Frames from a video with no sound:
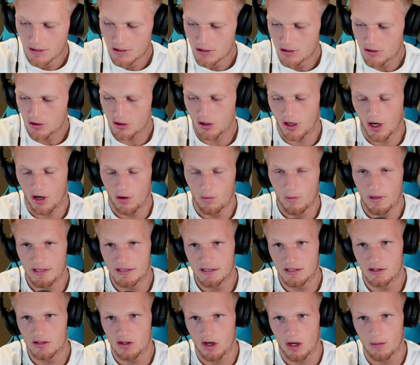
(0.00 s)
went
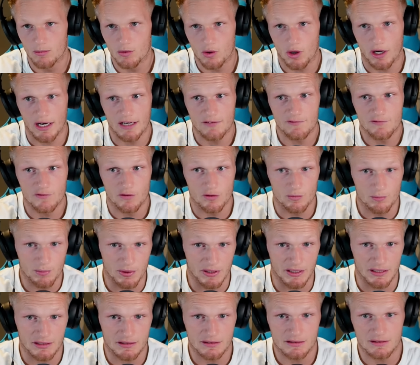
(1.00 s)
to Tom Green for a
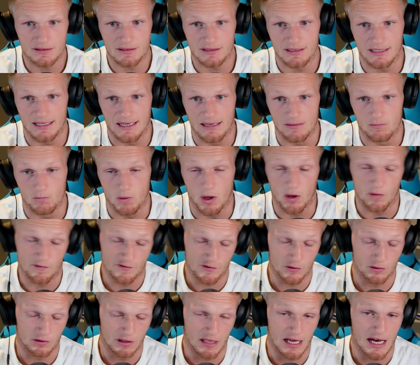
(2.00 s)
bit,
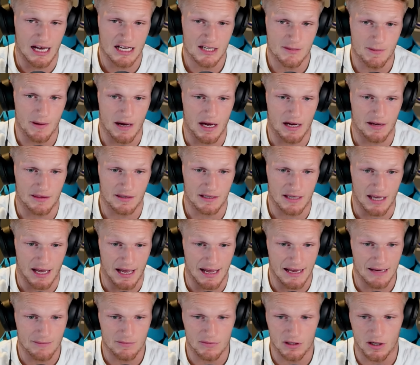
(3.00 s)
for a large part of the
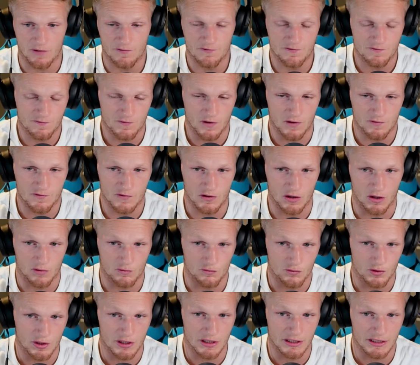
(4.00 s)
game, and I feel like
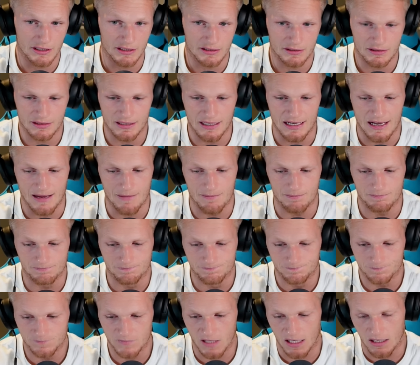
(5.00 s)
really
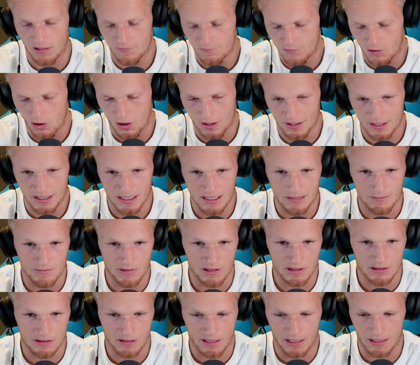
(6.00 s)
nullified him
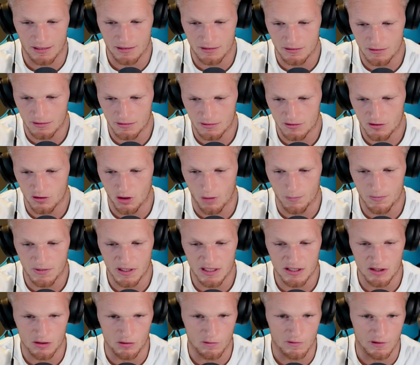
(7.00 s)
and stopped
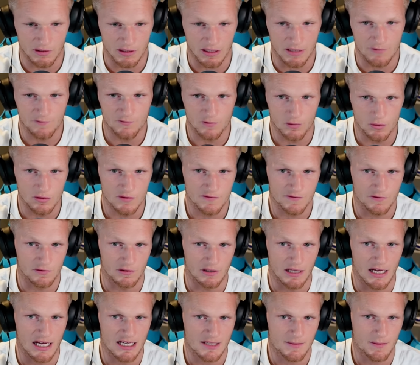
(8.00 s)
his influence for
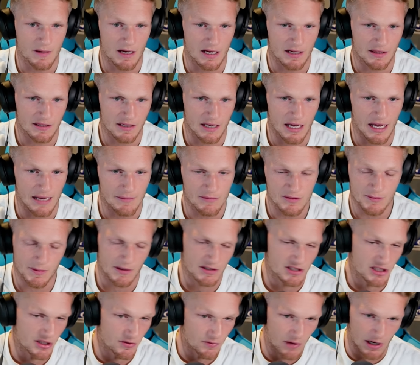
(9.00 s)
a large part of the game,
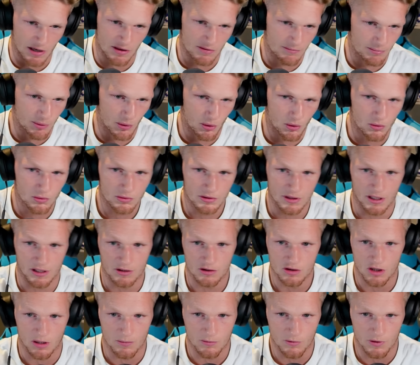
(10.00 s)
especially around the ball.
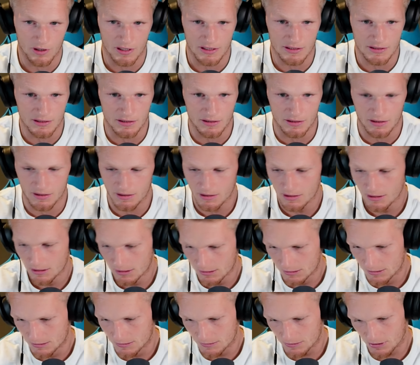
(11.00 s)
Tom Green's a
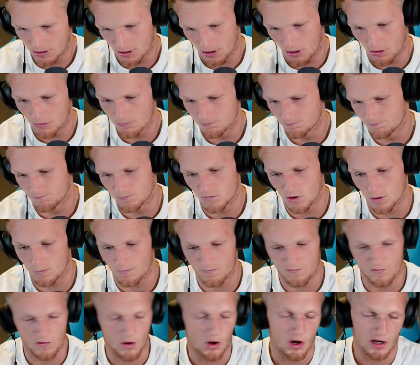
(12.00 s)

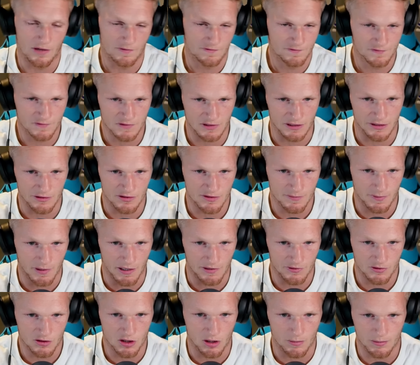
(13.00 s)
top 5 clearest
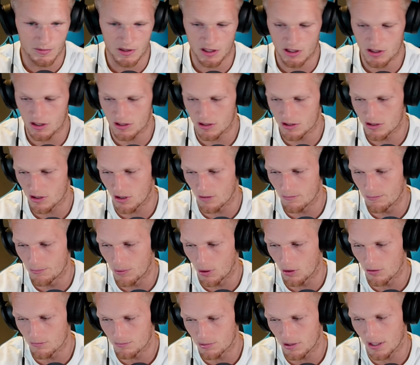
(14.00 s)
player in the competition, so
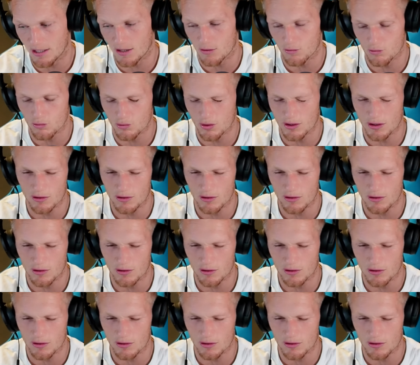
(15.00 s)
Bont played a real